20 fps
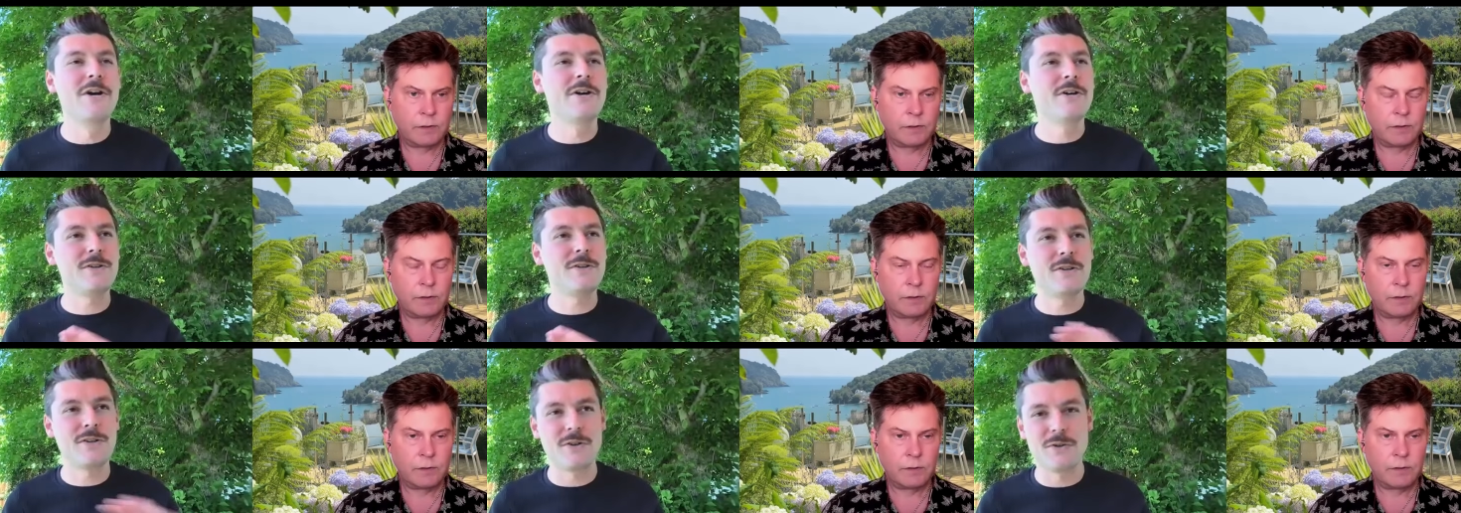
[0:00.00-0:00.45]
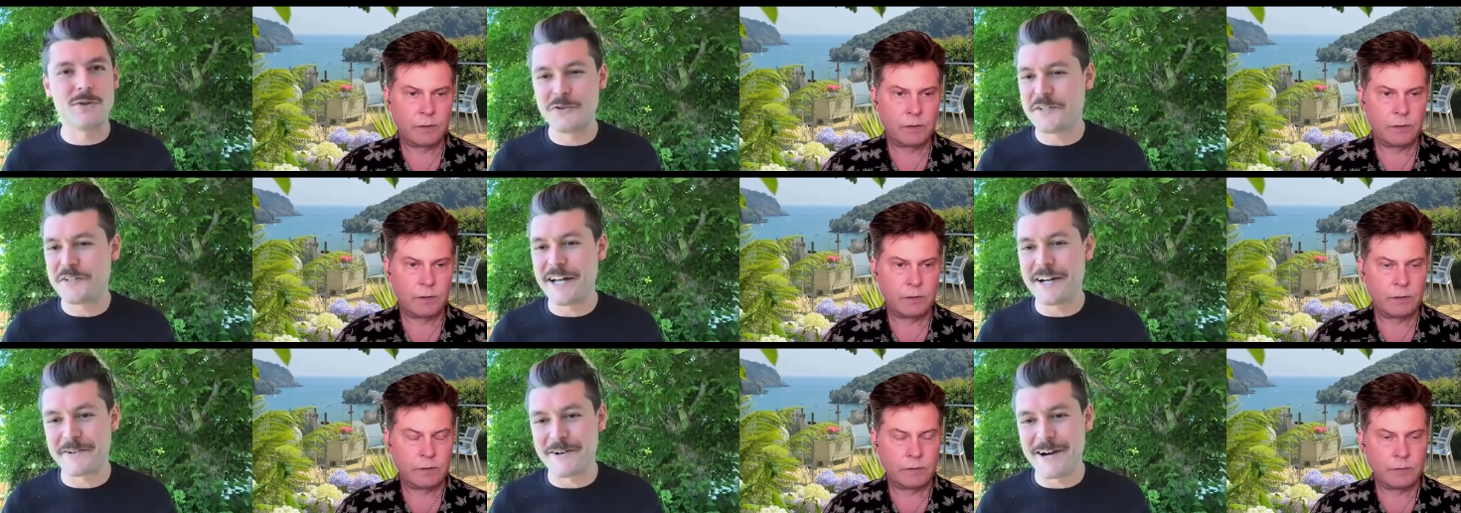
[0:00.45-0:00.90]
Speaker 1: Huge
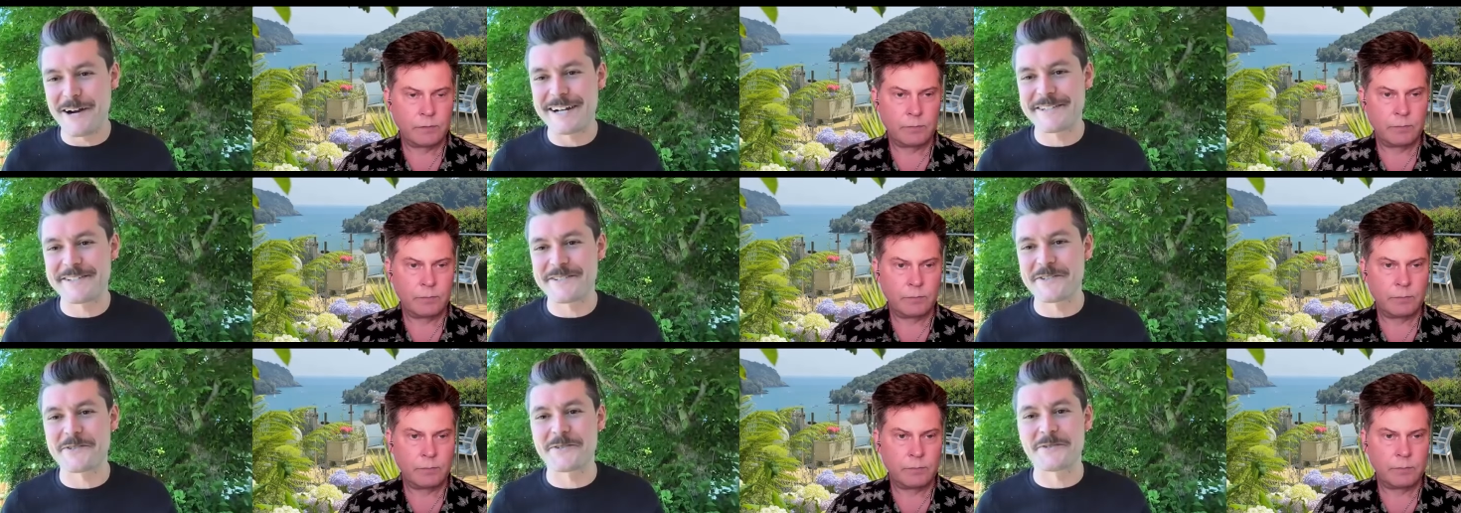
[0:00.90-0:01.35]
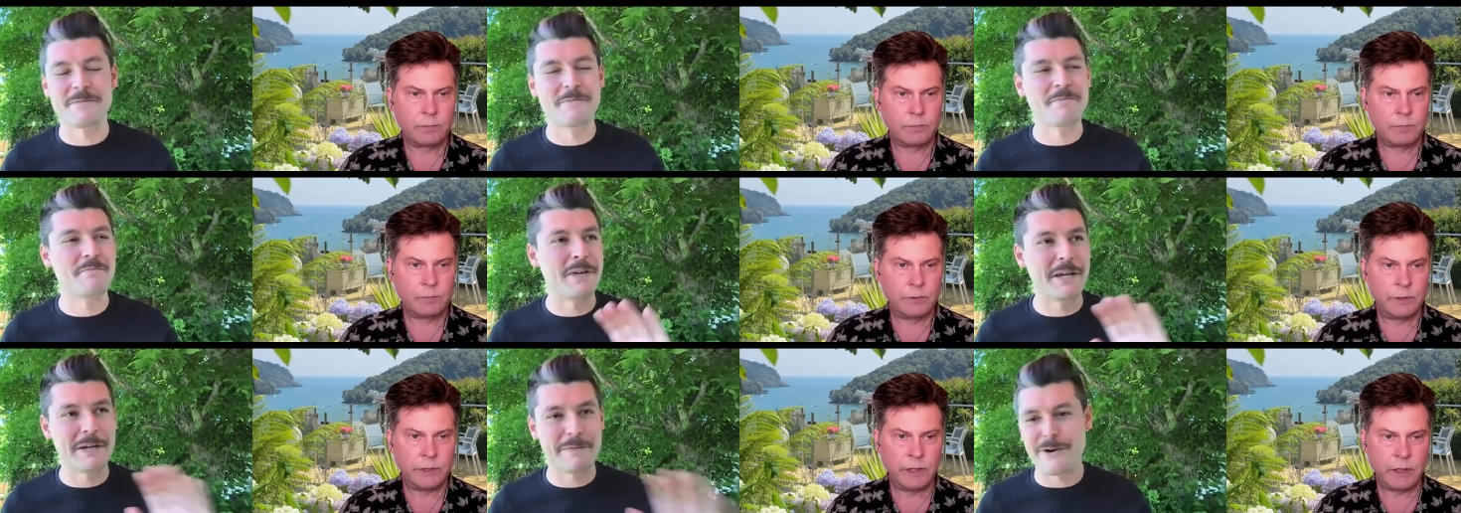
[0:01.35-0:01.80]
debt of gratitude. Big yeah.